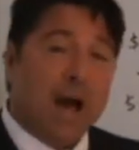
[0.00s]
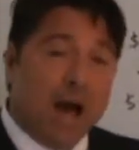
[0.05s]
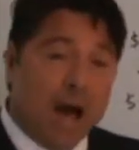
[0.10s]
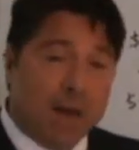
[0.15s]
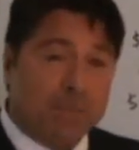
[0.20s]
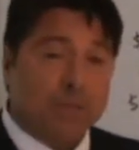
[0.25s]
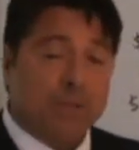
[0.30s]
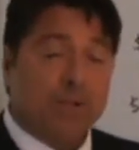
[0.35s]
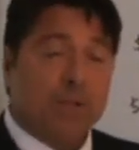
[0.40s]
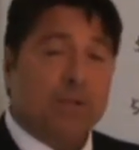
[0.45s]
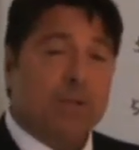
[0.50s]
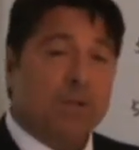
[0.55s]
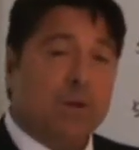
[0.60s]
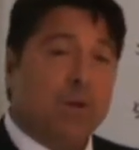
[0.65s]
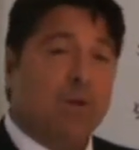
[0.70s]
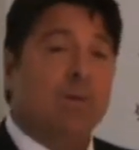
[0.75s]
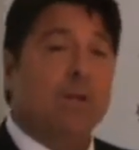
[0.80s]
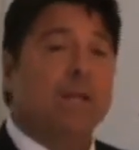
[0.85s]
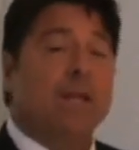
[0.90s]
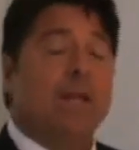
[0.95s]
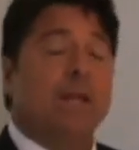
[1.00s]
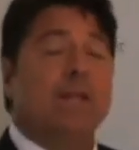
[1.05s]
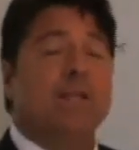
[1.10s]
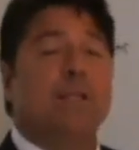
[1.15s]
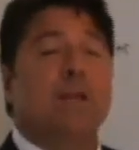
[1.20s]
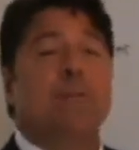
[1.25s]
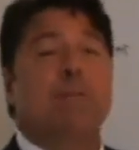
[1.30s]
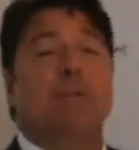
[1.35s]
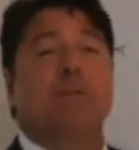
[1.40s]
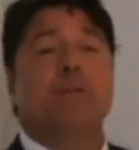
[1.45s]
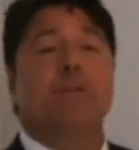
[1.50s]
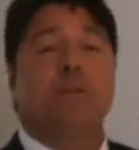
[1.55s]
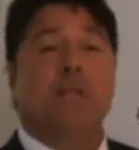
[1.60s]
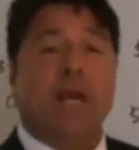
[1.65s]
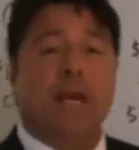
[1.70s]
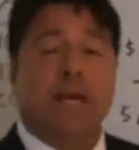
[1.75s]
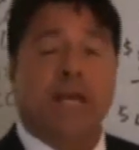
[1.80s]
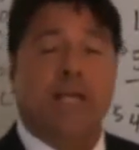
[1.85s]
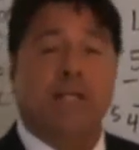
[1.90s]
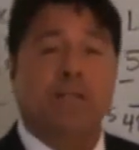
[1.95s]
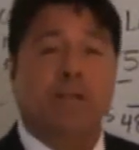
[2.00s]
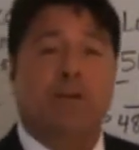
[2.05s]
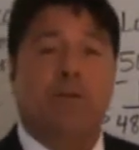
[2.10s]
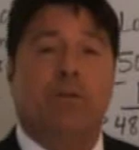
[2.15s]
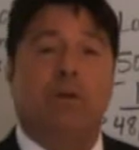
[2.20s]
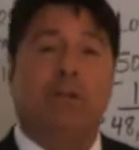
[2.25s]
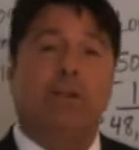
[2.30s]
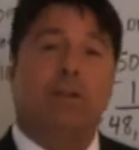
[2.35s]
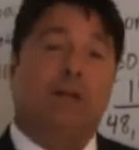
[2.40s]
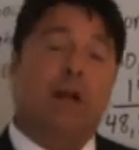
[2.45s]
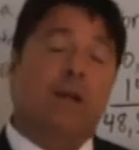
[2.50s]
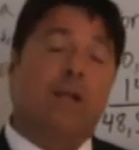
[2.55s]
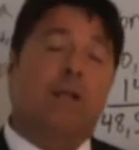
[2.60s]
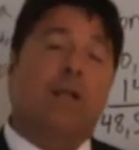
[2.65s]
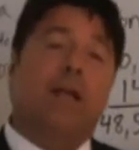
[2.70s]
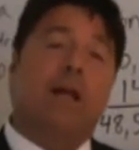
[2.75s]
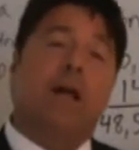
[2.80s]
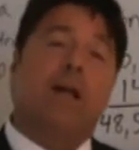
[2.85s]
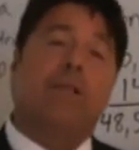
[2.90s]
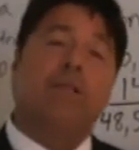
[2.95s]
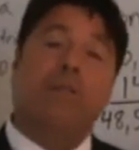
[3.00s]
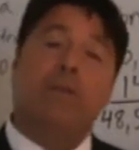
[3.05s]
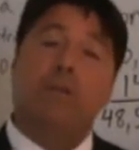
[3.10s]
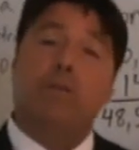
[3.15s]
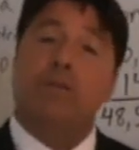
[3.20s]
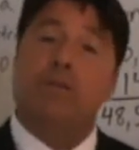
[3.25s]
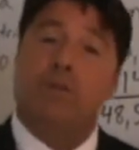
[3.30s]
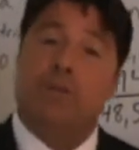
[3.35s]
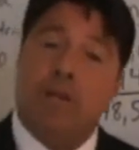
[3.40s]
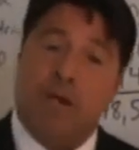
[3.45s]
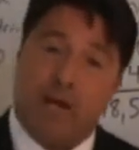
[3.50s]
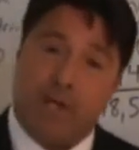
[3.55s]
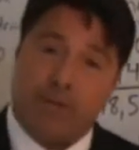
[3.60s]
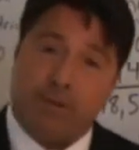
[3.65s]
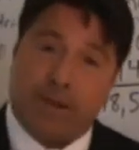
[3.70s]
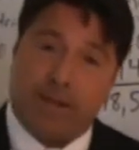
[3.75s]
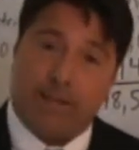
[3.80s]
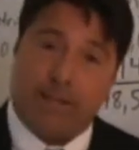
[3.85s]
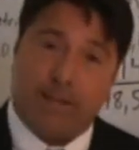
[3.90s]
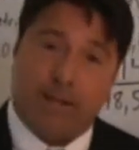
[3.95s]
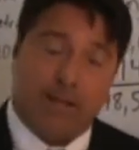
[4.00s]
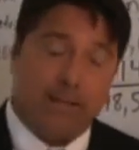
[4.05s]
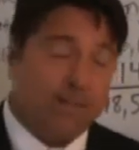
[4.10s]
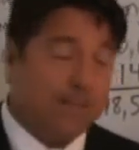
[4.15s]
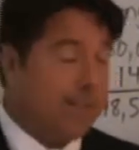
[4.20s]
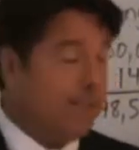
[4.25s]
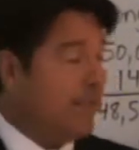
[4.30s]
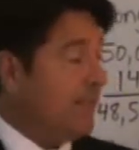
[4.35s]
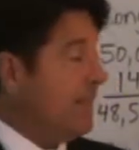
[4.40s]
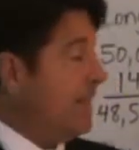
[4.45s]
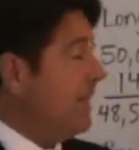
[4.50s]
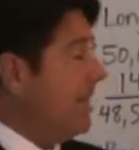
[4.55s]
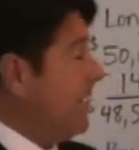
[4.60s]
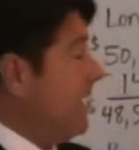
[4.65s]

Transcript: Options only catch a percentage of what the underlying futures contract does.